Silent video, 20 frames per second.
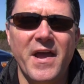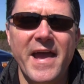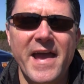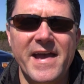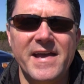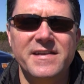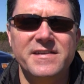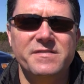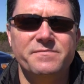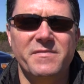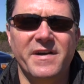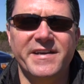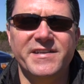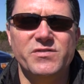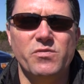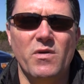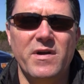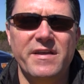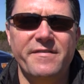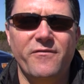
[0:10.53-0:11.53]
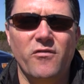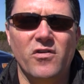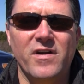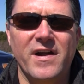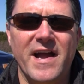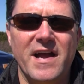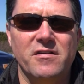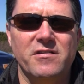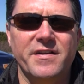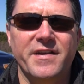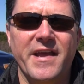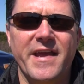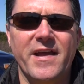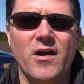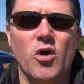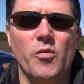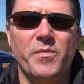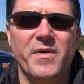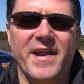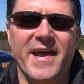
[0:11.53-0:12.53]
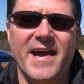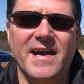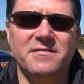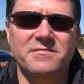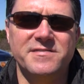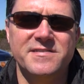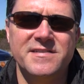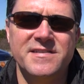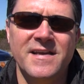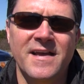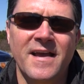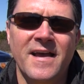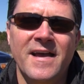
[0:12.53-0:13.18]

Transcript: and my 24 hour day open house.